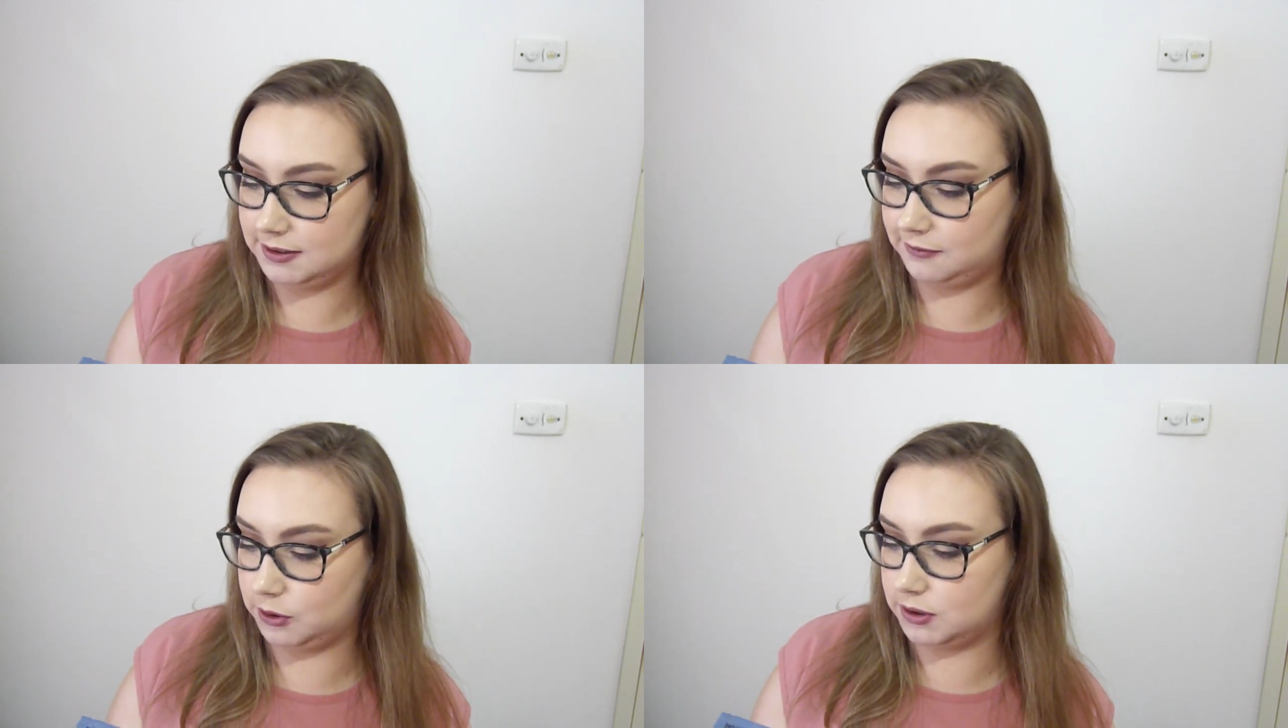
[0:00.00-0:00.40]

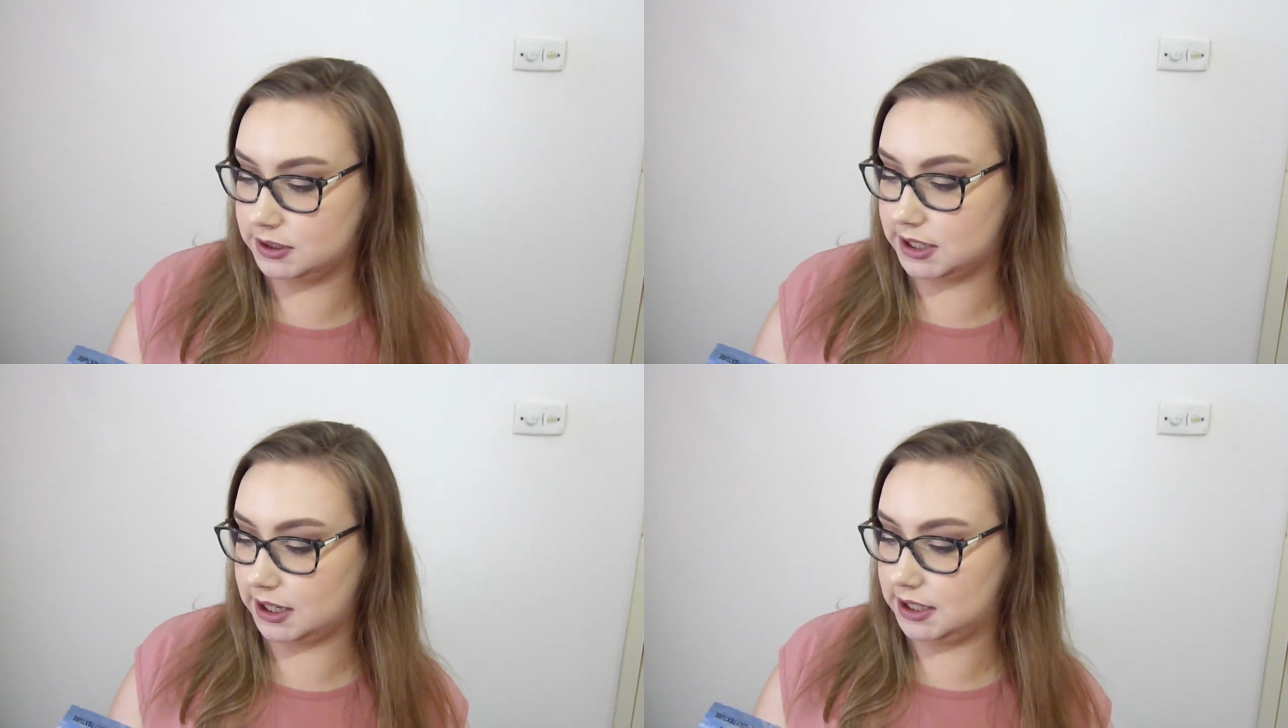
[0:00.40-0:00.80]
for
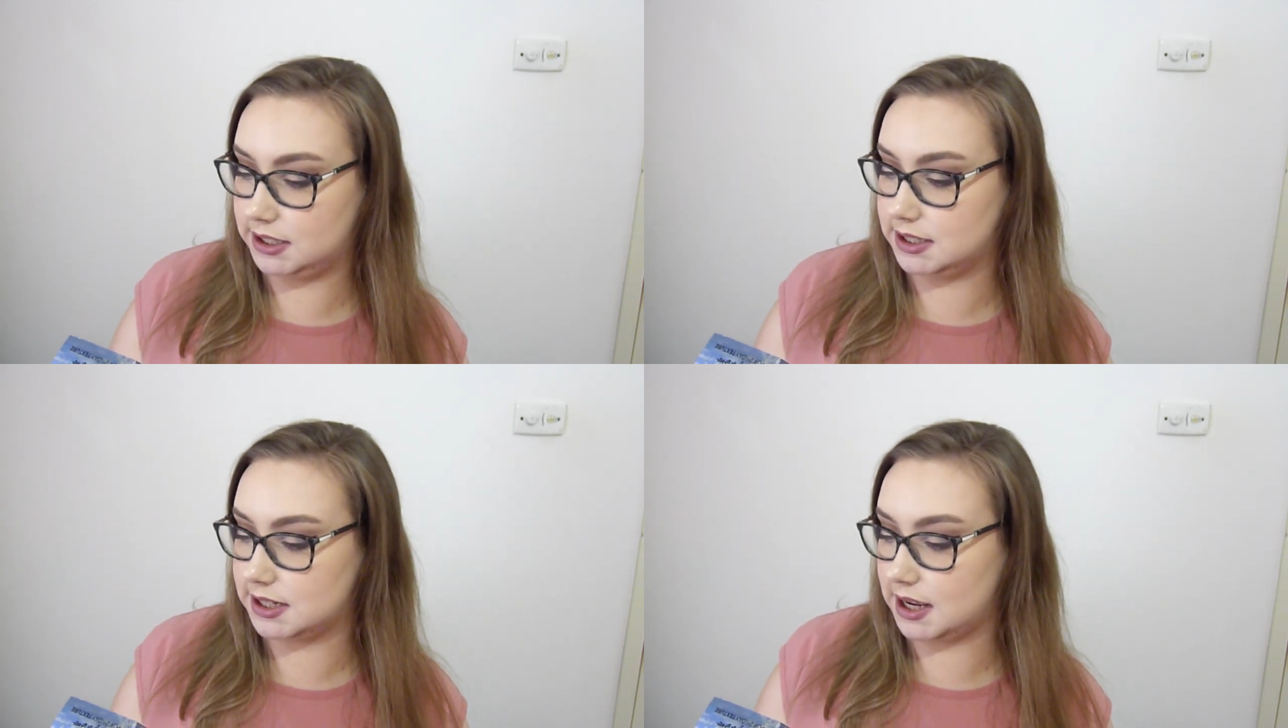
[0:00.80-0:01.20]

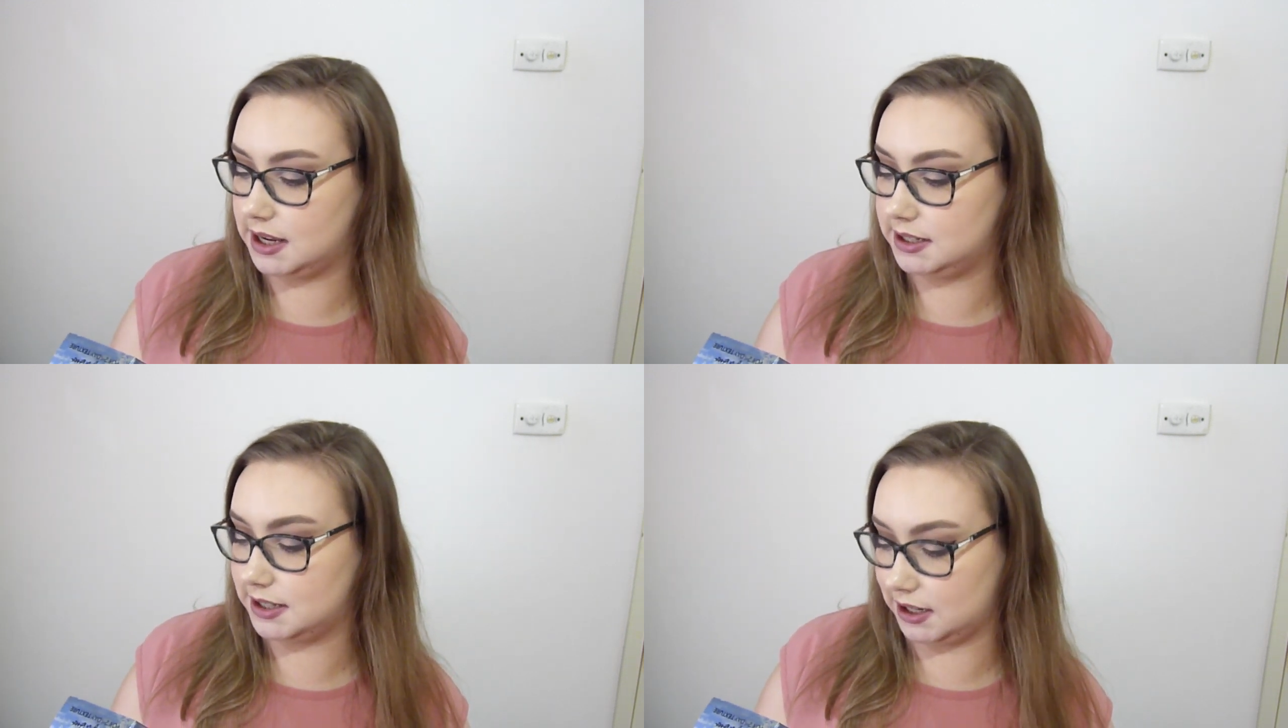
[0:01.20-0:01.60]
Second
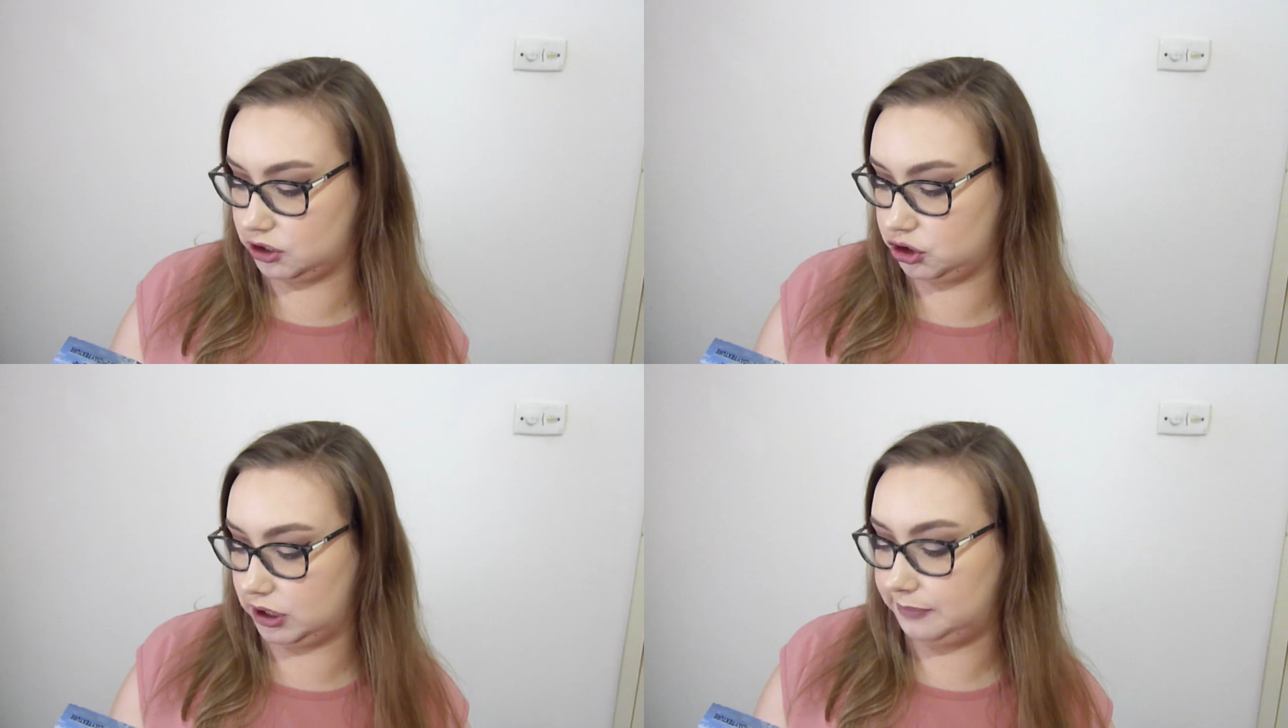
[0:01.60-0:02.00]
Day
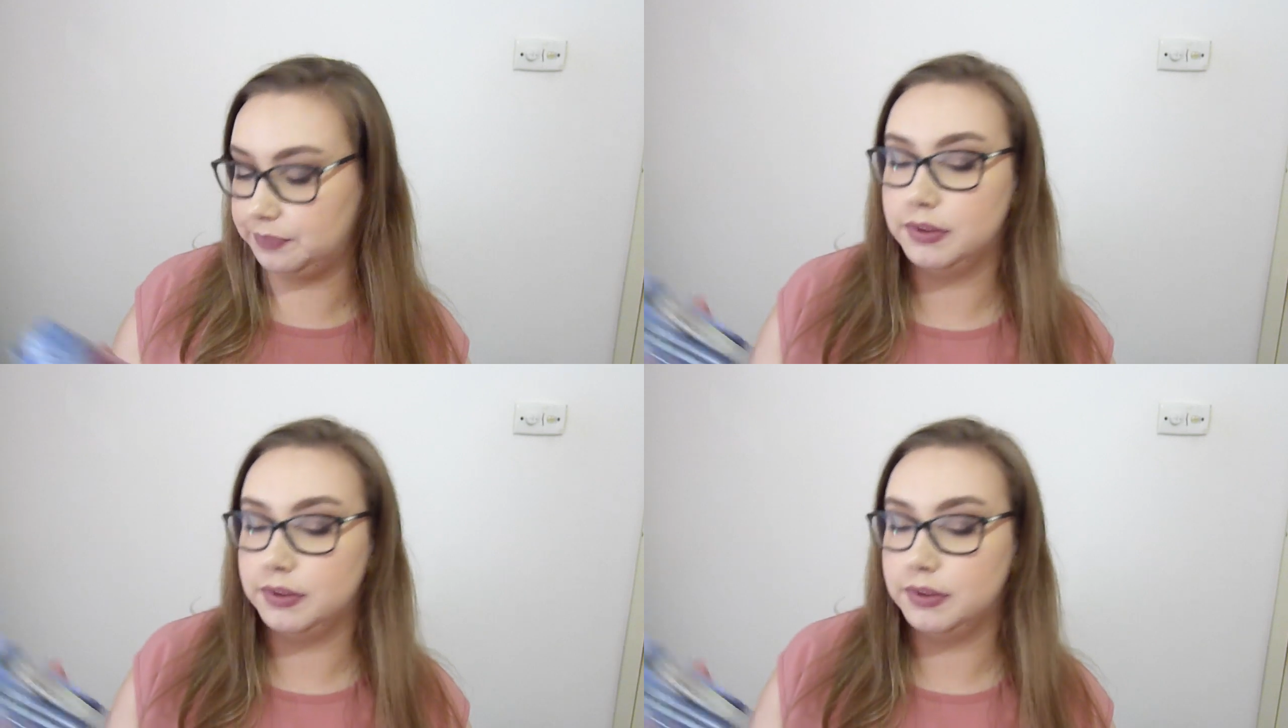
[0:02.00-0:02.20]
Texture.